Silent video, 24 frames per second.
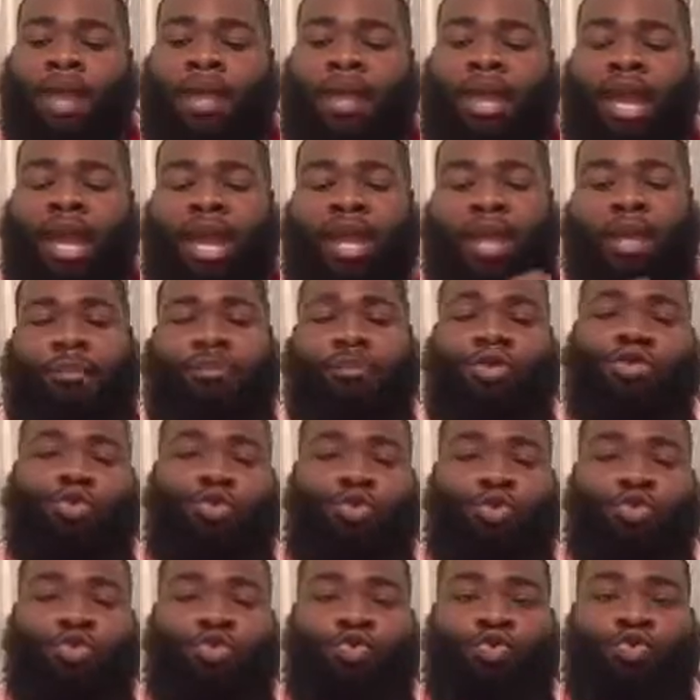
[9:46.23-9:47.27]
came
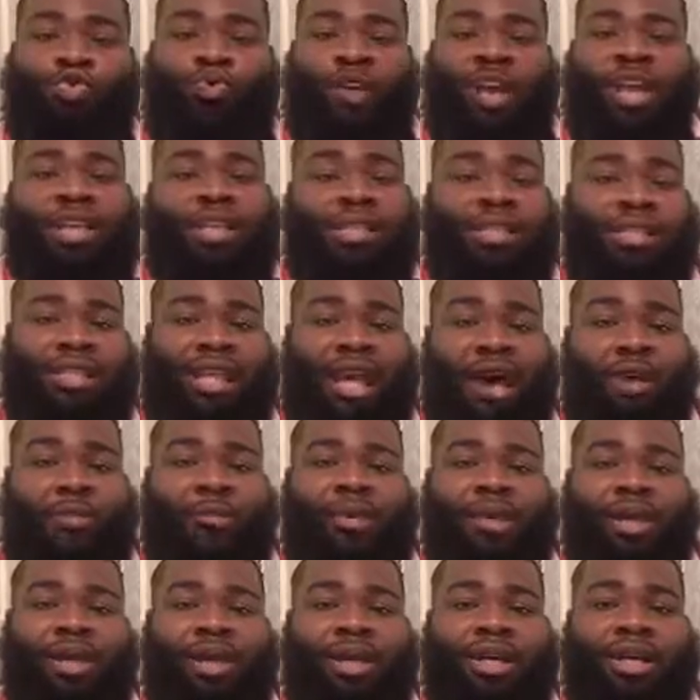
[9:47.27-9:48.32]
to reconcile
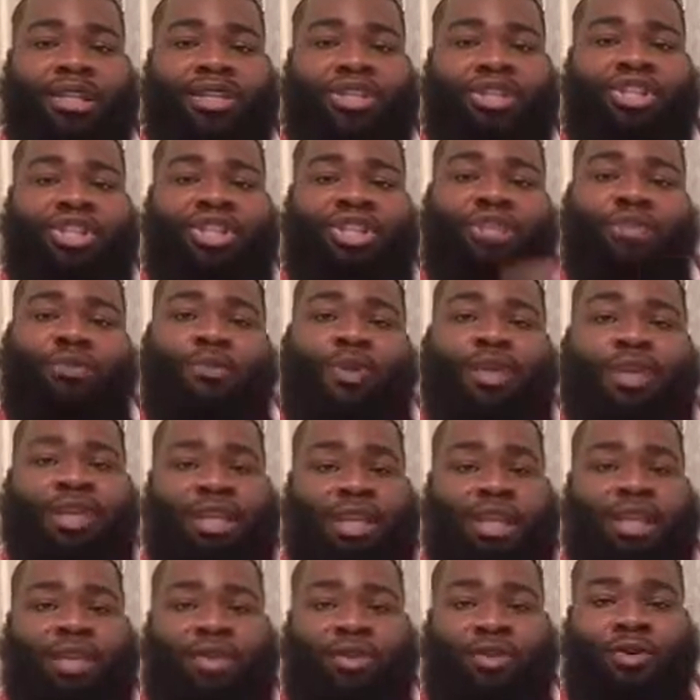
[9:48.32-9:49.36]
because she wants
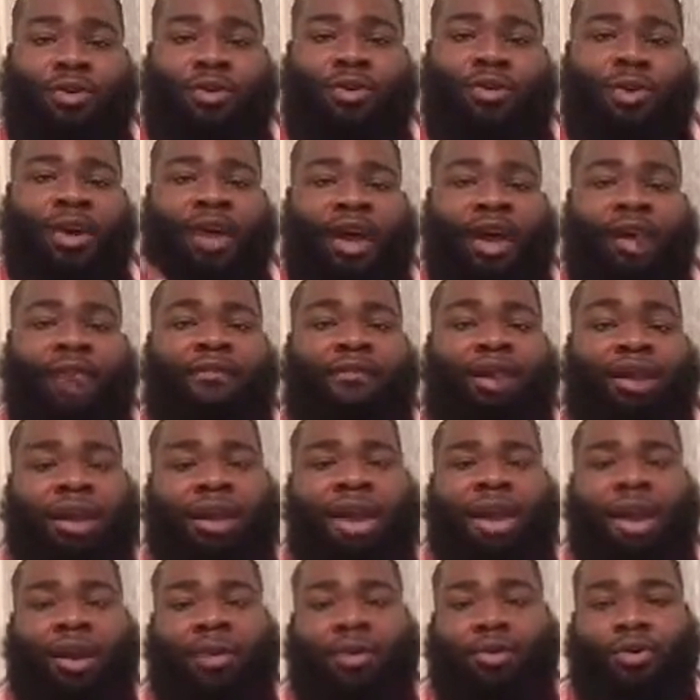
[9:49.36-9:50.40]
in on whatever they
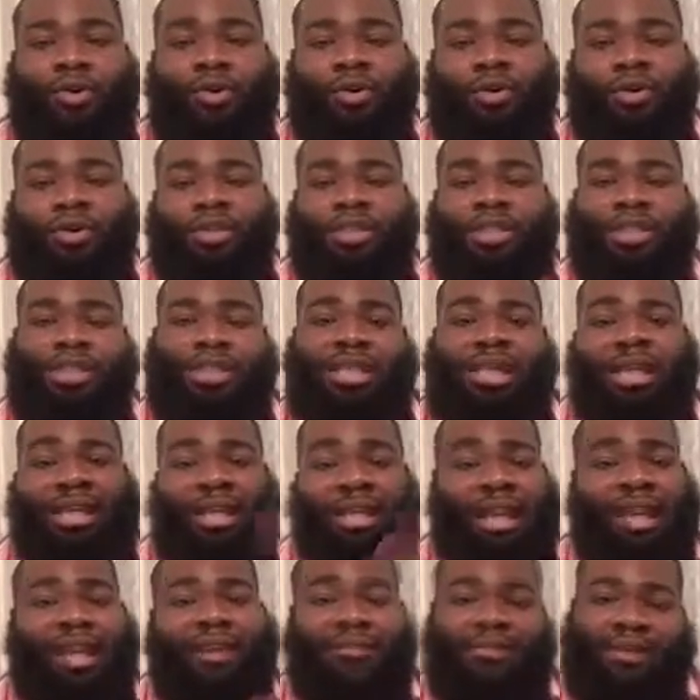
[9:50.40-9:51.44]
got going on to
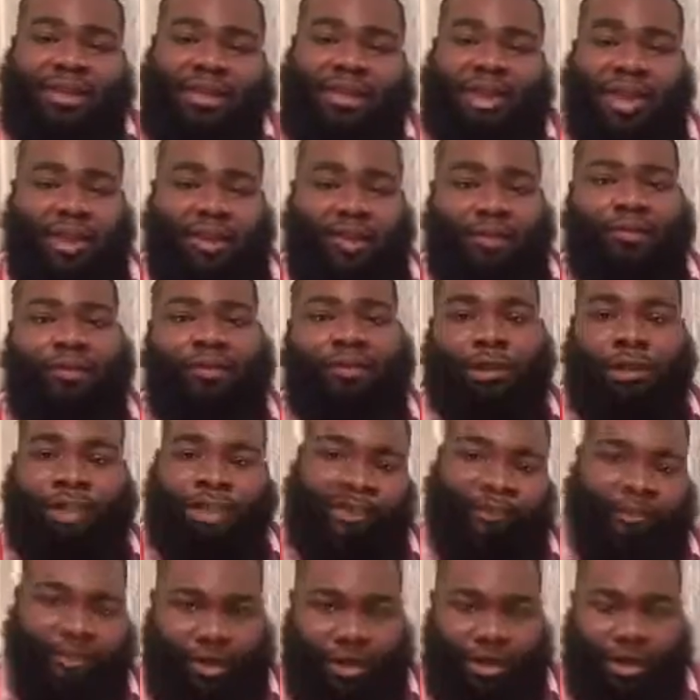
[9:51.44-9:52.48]
take David down for
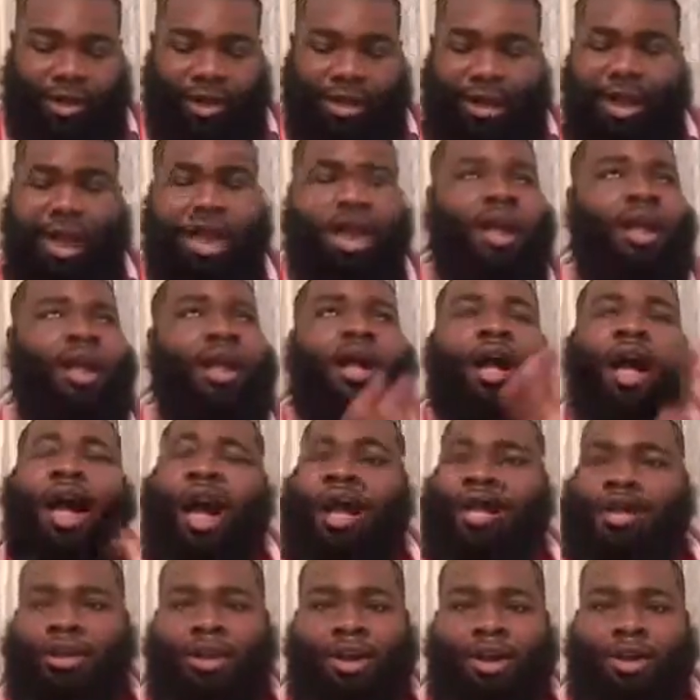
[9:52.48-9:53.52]
leaving her.
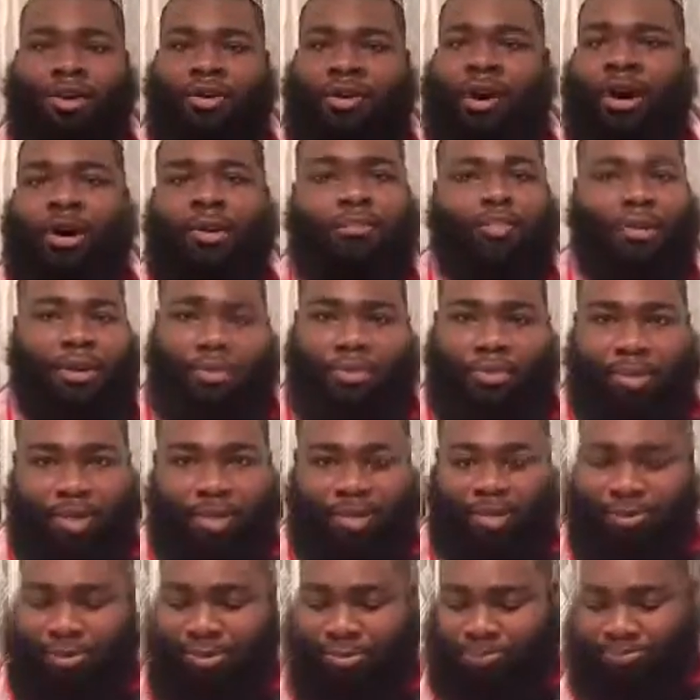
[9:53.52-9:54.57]
I know, a big
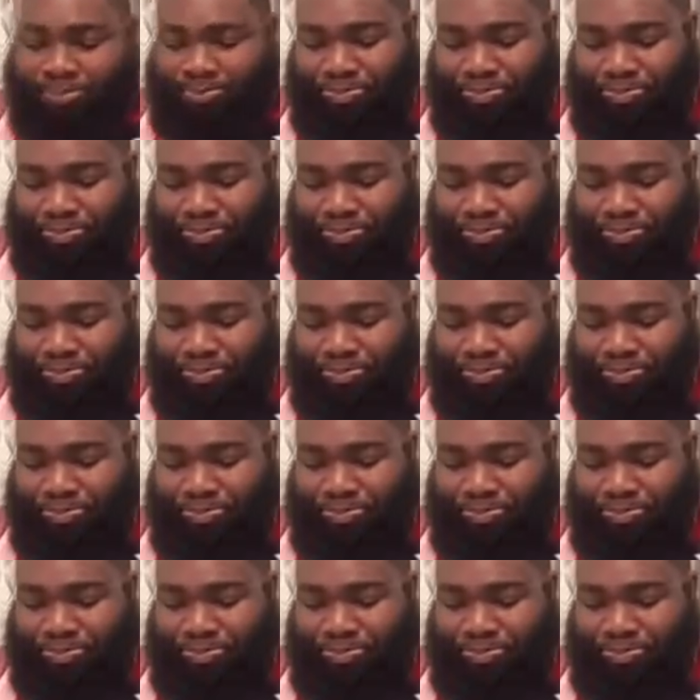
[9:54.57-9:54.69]
puzzle.